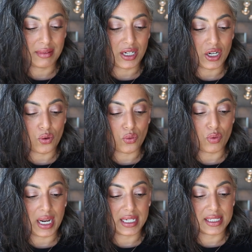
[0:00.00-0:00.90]
you know,
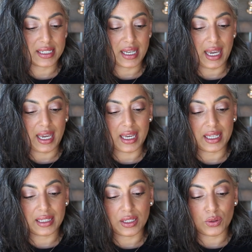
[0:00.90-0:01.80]
write
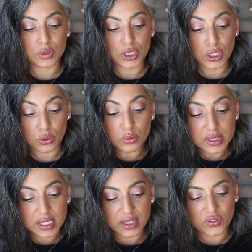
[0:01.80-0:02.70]
a little
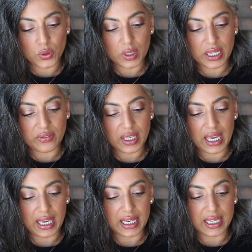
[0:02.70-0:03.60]
note if you were
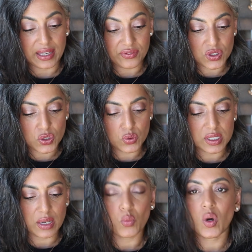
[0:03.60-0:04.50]
giving a gift to
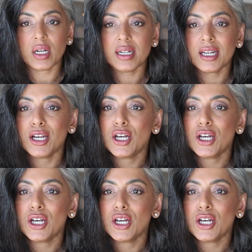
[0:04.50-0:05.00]
someone.